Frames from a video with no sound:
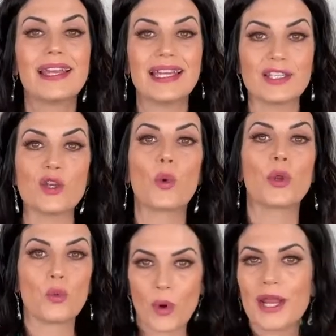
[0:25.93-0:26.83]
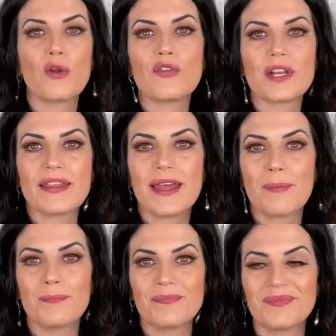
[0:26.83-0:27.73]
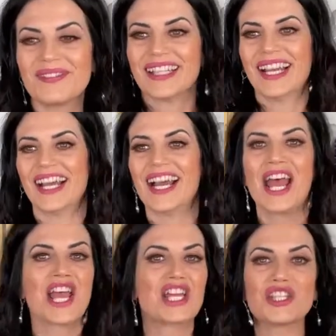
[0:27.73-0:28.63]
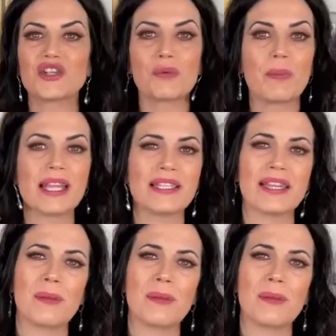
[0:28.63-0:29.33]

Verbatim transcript: is going right over to them because they're amazing.